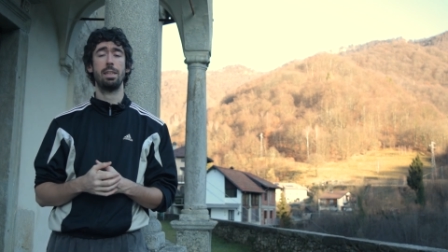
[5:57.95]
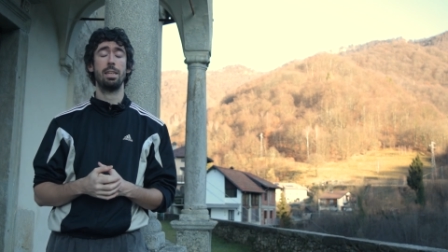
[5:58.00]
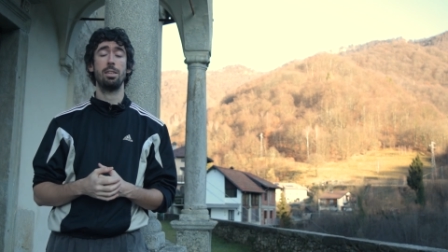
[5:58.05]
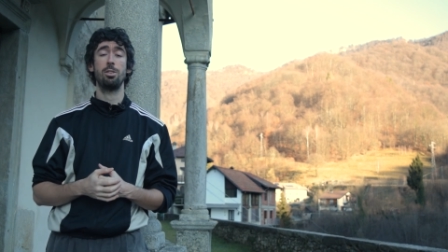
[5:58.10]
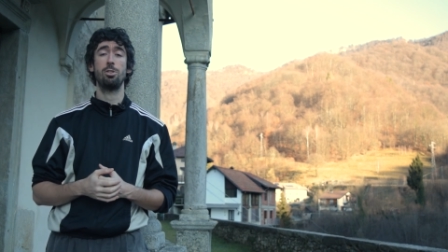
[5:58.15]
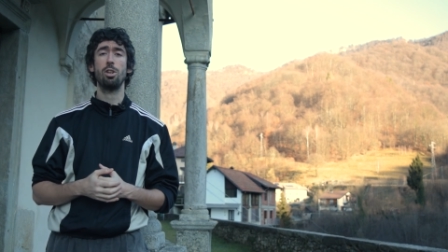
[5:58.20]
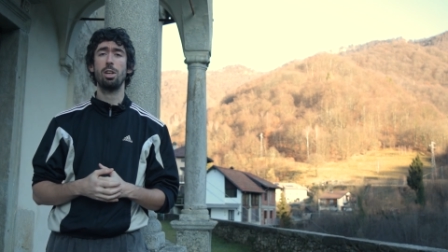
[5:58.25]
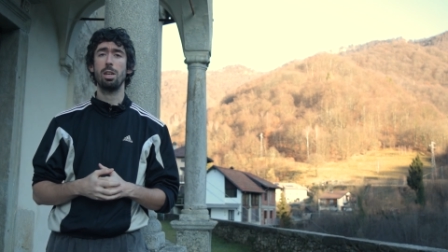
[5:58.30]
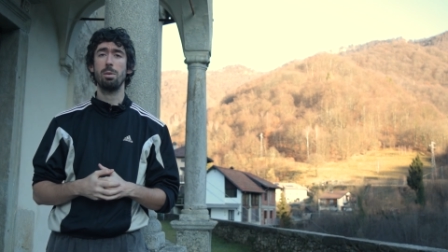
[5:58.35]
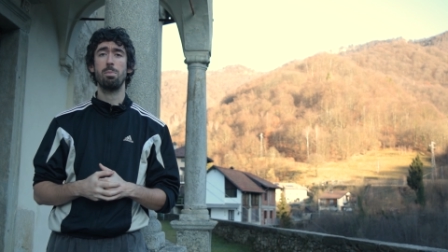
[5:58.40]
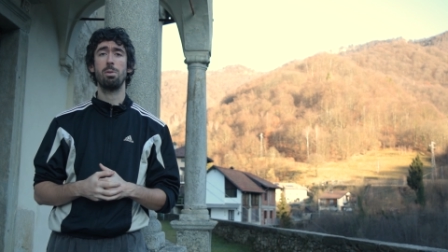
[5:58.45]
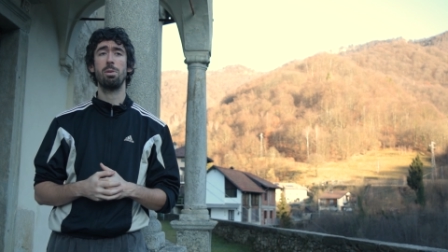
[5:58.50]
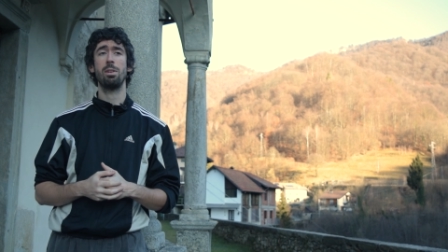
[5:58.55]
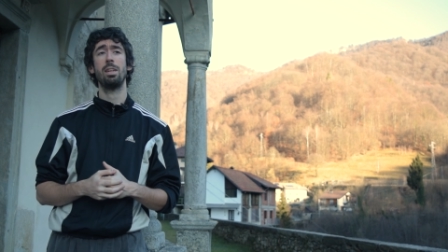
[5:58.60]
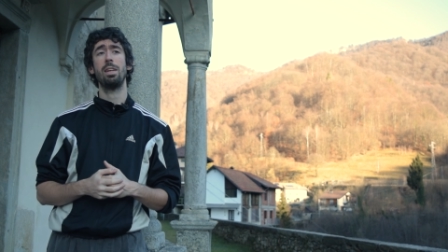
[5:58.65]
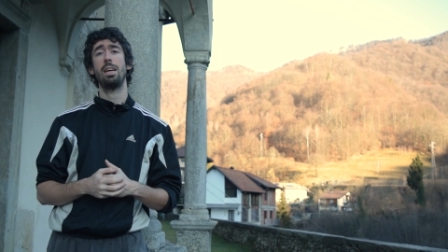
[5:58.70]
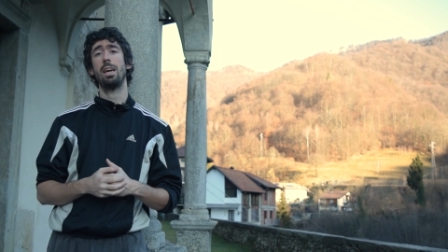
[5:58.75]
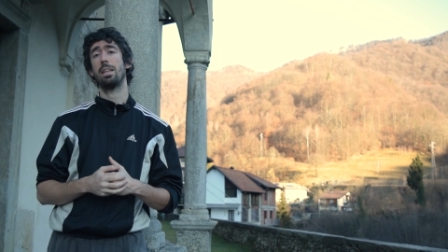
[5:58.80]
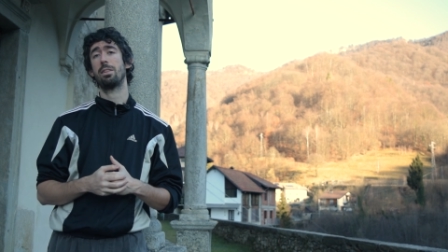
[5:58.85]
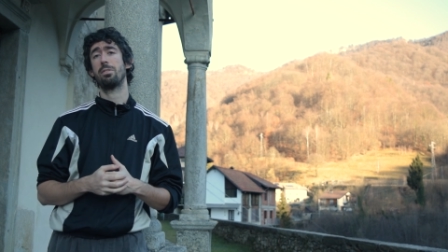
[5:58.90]
enjoyable
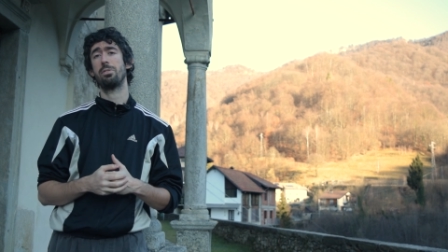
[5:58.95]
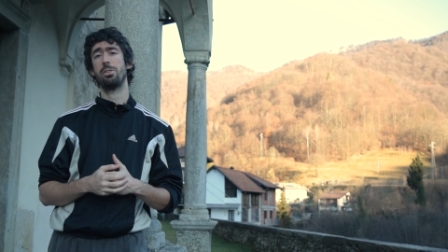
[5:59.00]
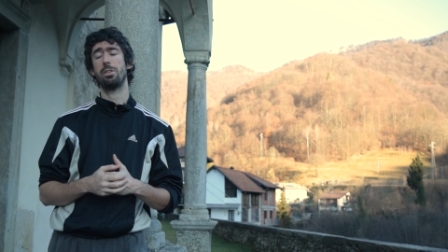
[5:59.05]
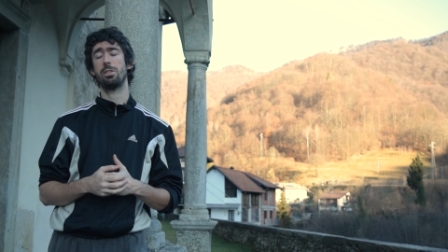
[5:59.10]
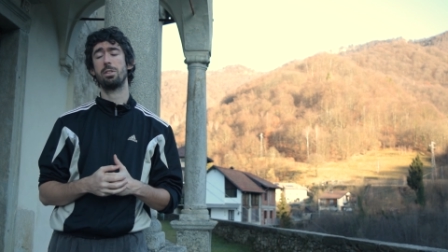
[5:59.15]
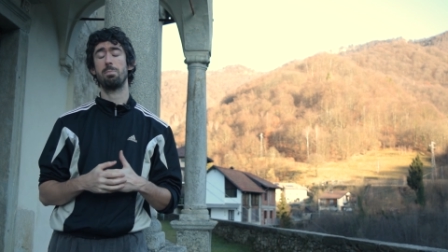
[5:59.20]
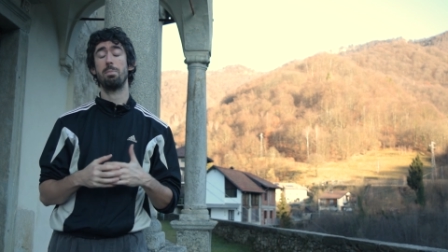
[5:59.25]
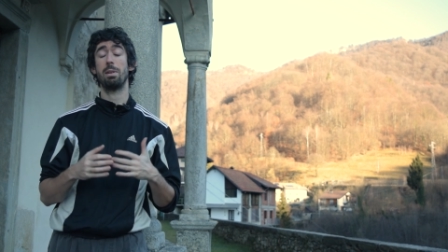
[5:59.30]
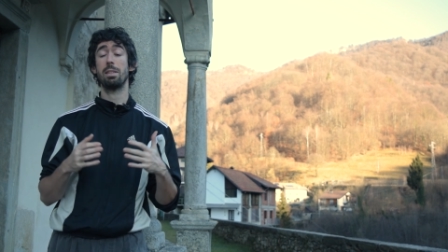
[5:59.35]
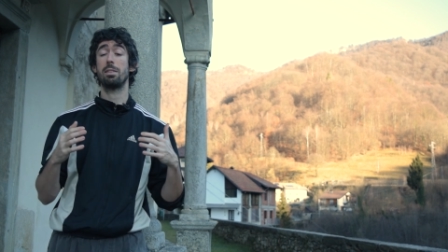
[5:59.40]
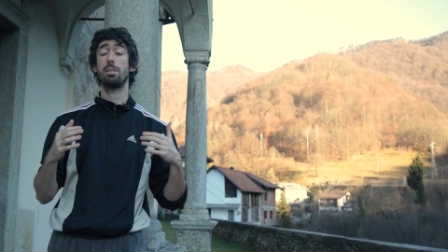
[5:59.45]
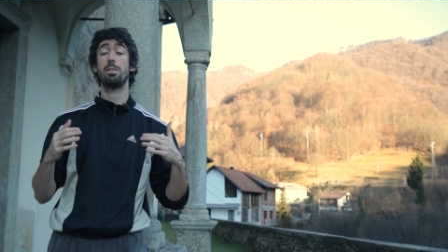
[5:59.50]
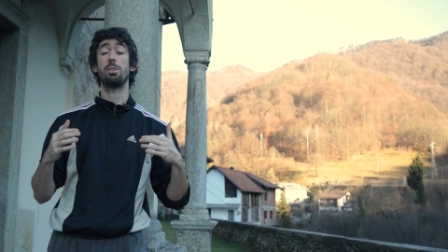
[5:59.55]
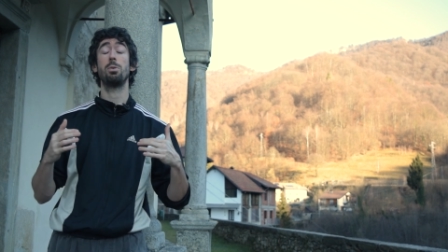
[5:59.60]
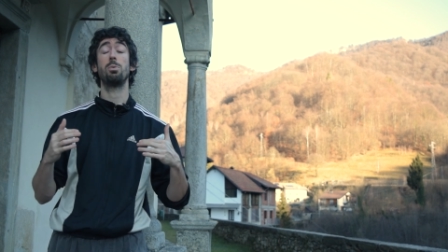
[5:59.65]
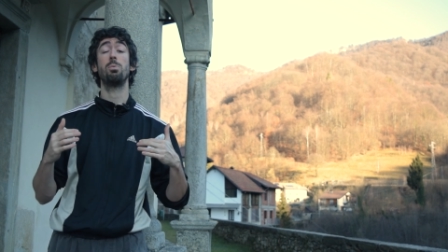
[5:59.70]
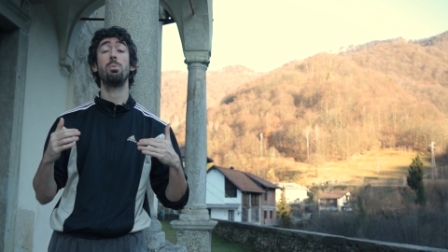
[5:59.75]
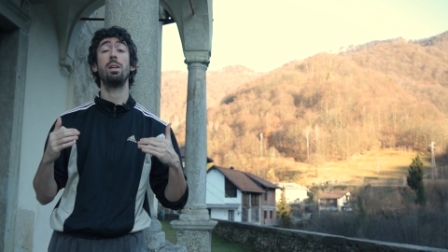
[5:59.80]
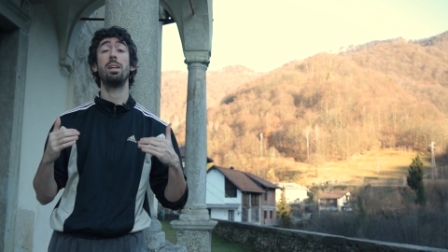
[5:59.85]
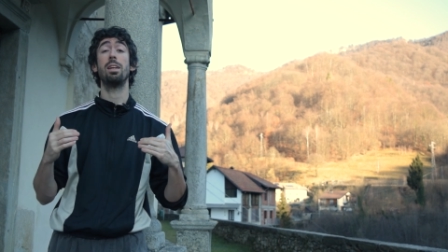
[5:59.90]
at first, but
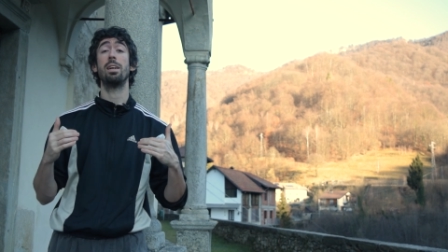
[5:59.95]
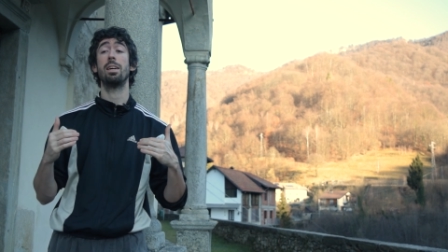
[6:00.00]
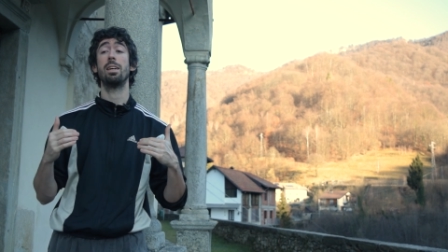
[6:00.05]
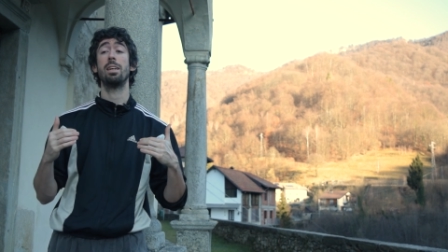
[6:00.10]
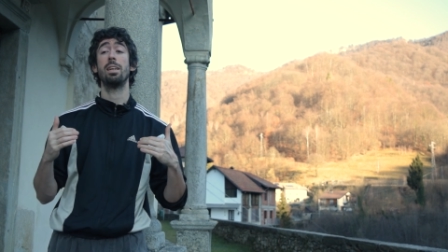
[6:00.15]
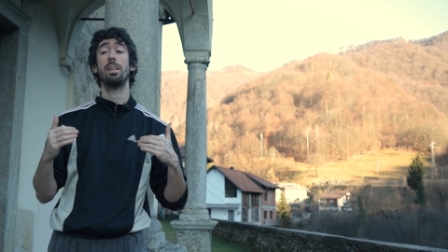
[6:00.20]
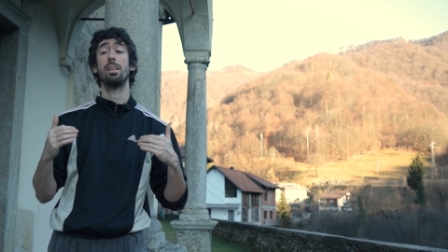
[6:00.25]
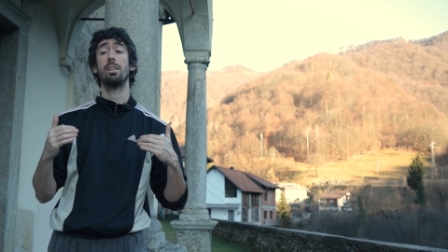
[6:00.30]
you will uh,